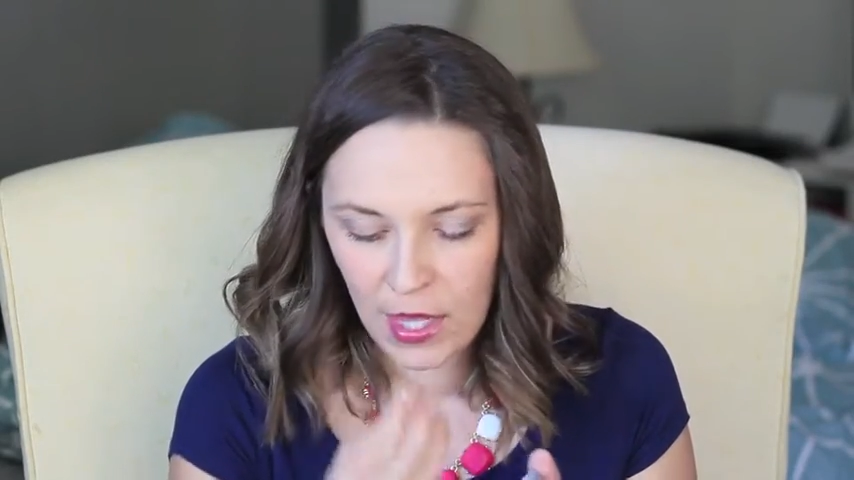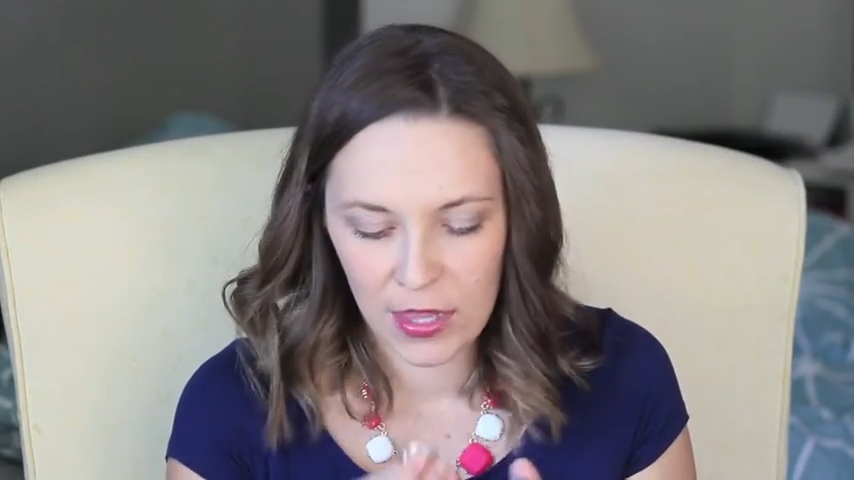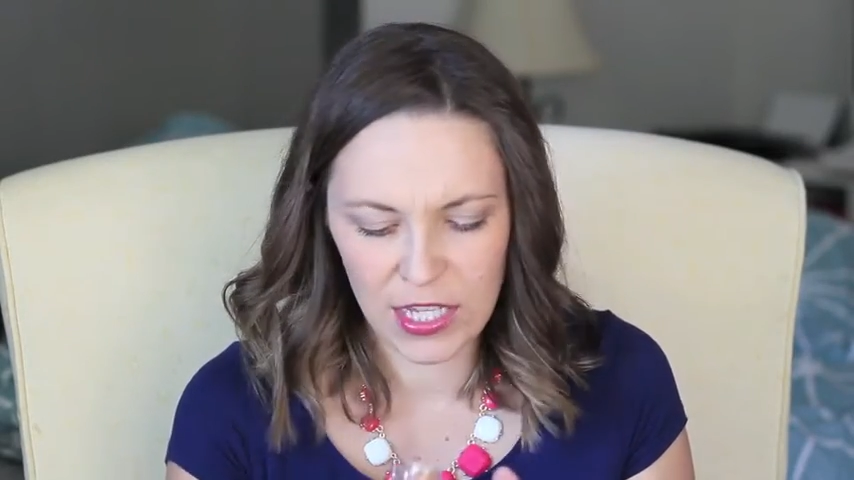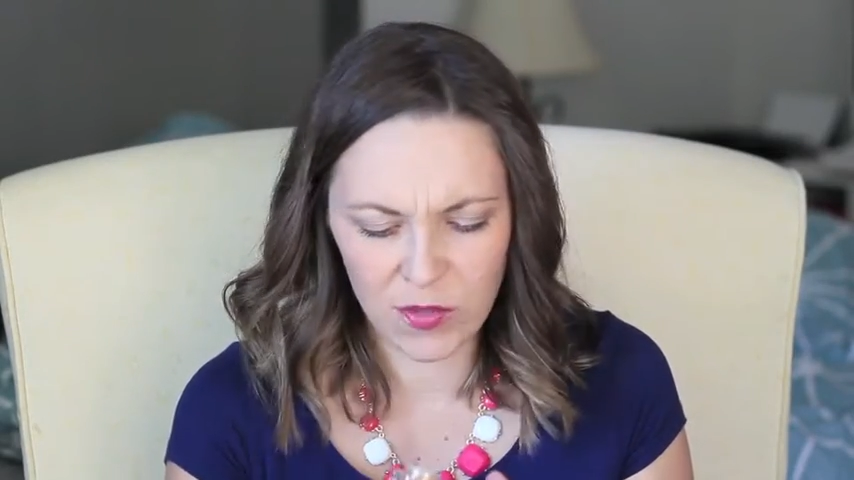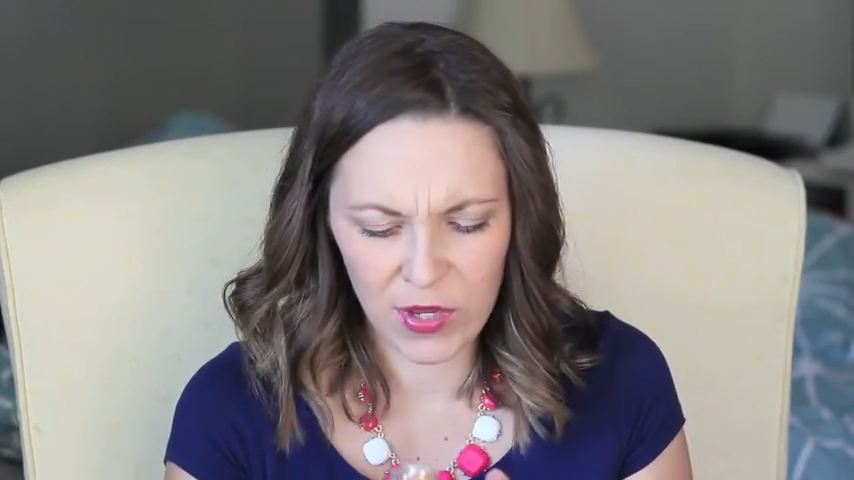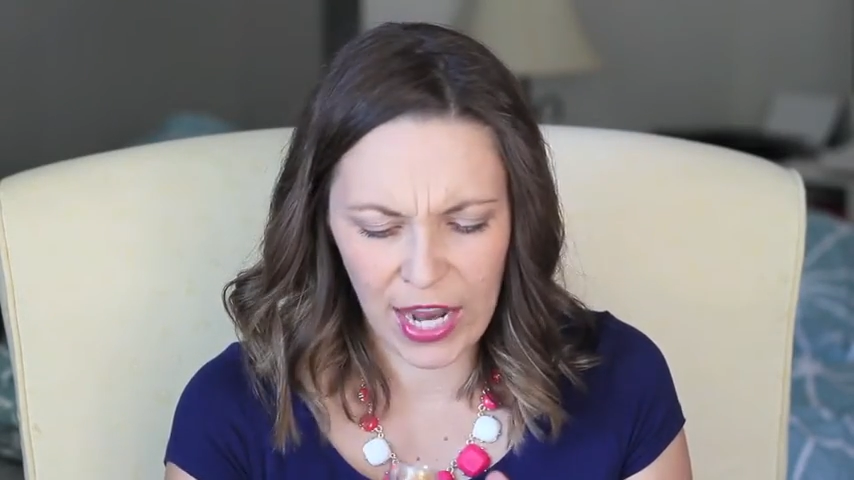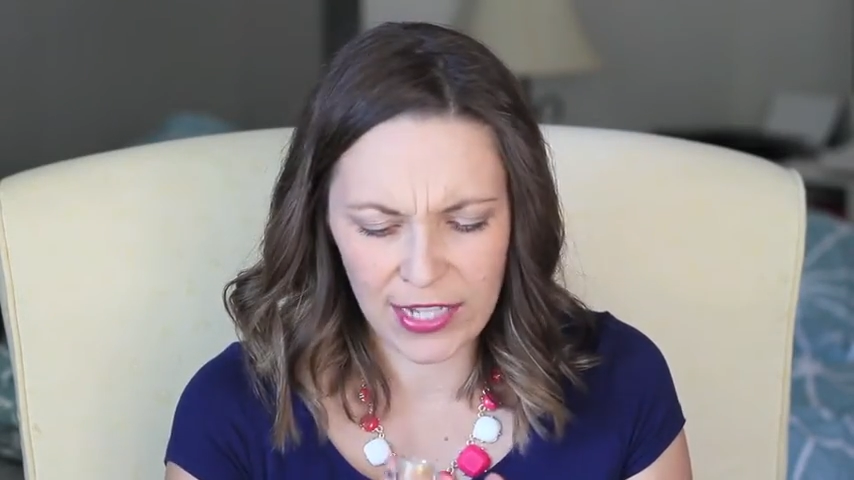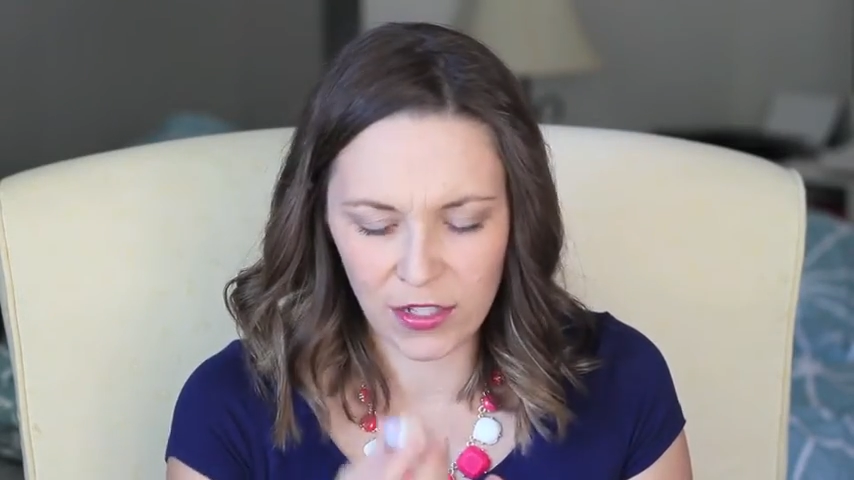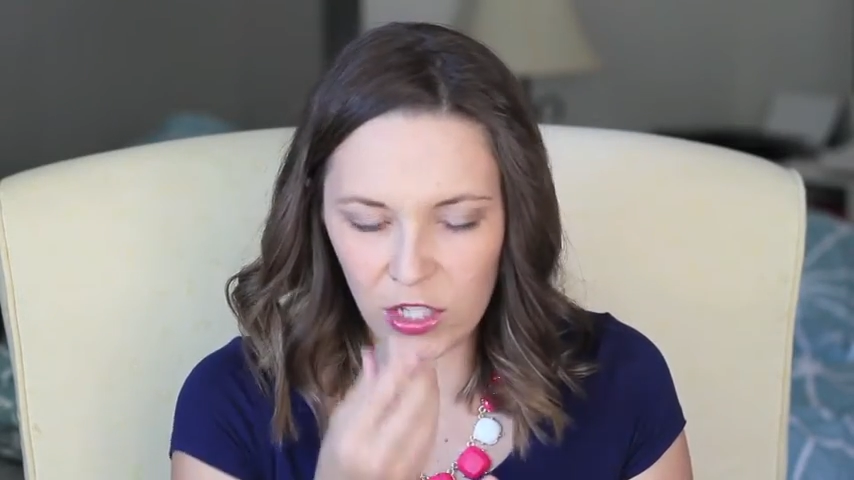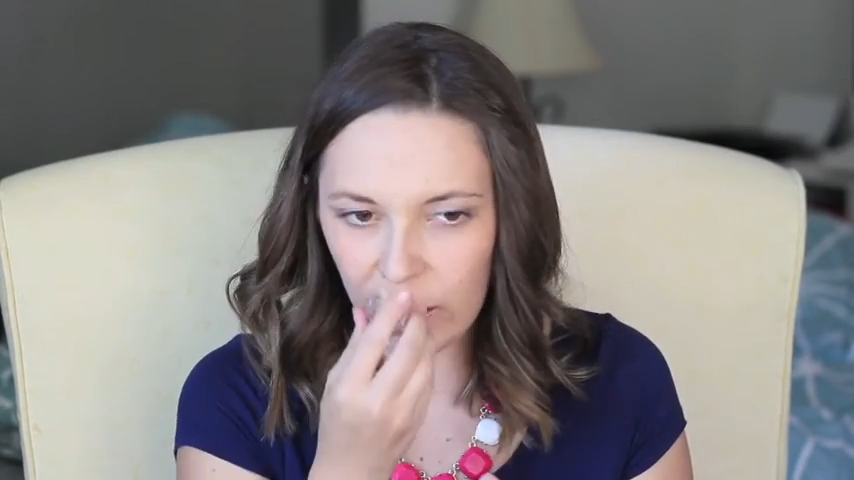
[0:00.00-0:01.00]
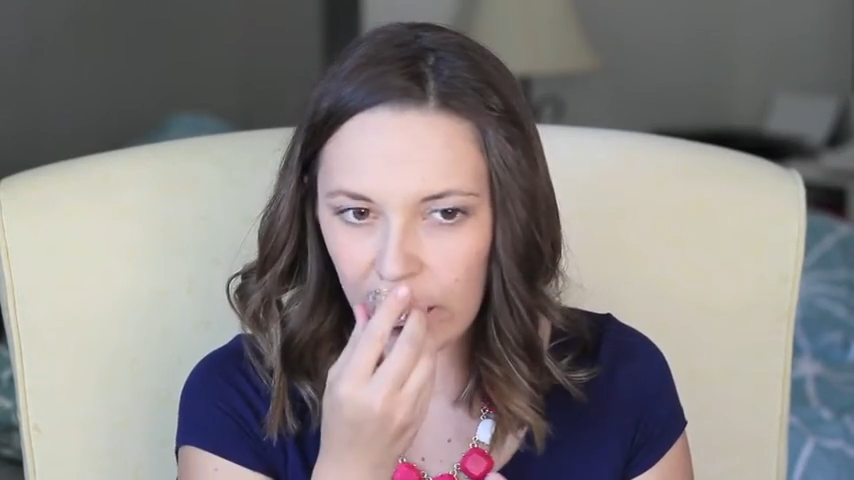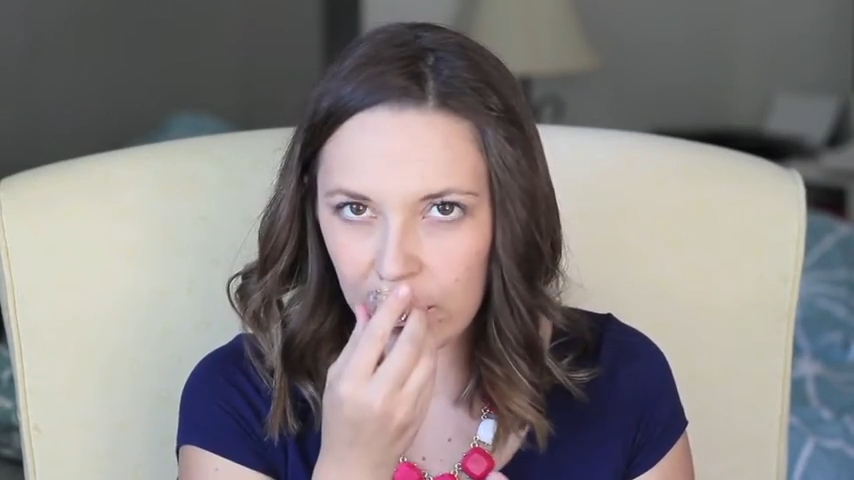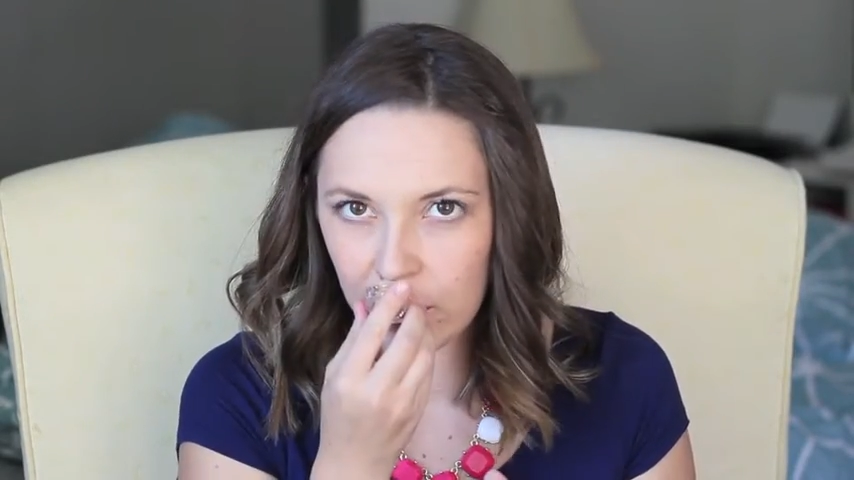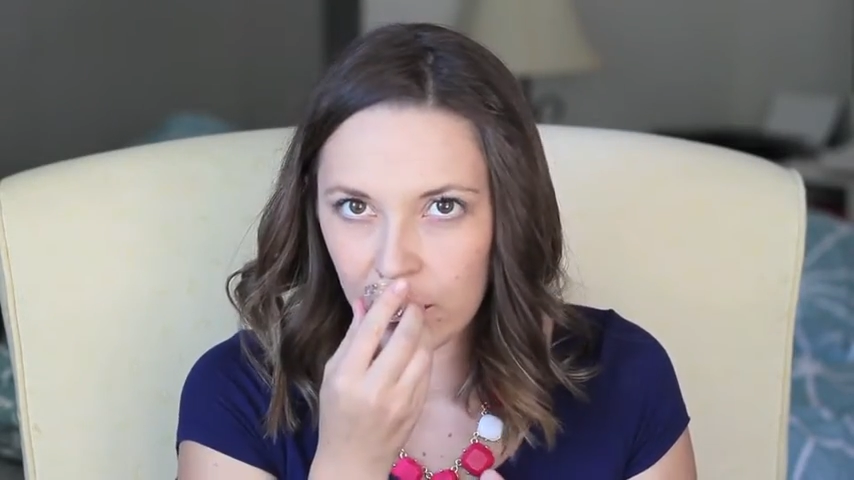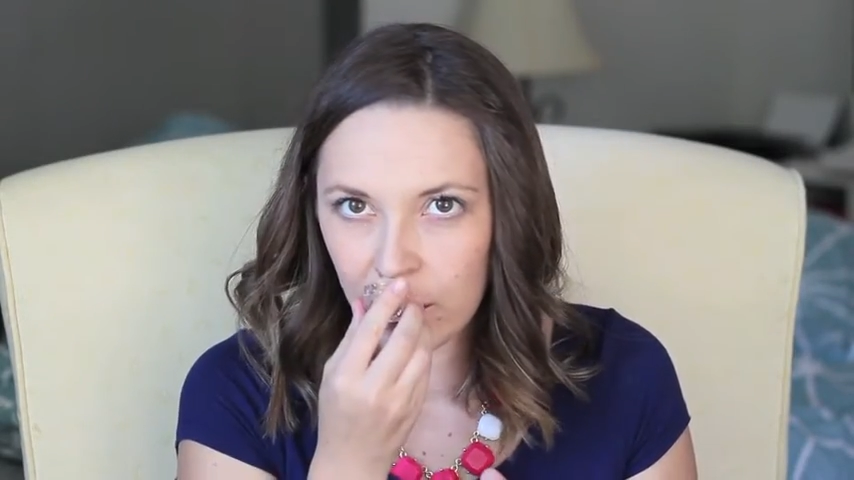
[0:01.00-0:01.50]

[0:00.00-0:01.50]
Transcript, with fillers: This one has a little bit